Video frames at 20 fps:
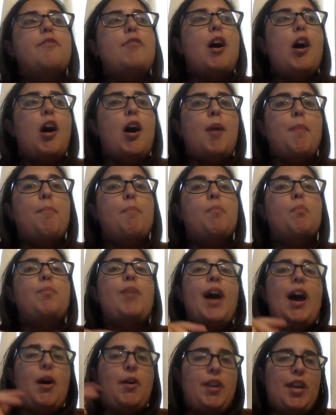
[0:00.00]

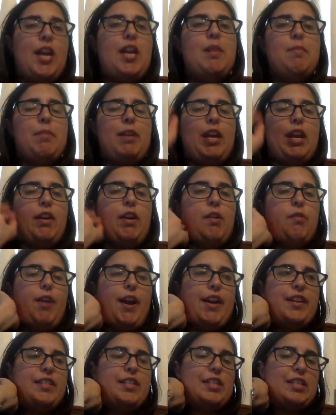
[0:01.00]
How Katie McGarry
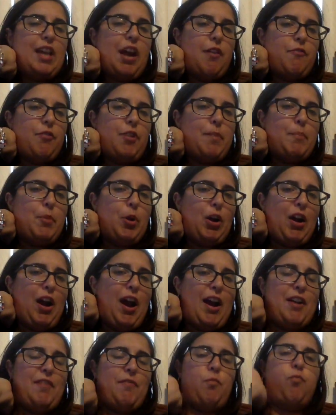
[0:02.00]
writes is every book
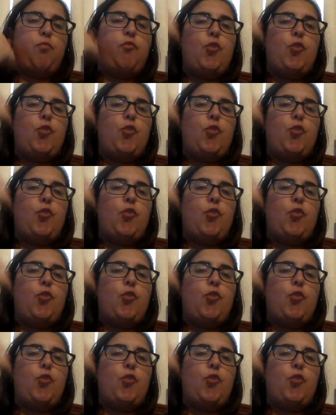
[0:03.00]
kind of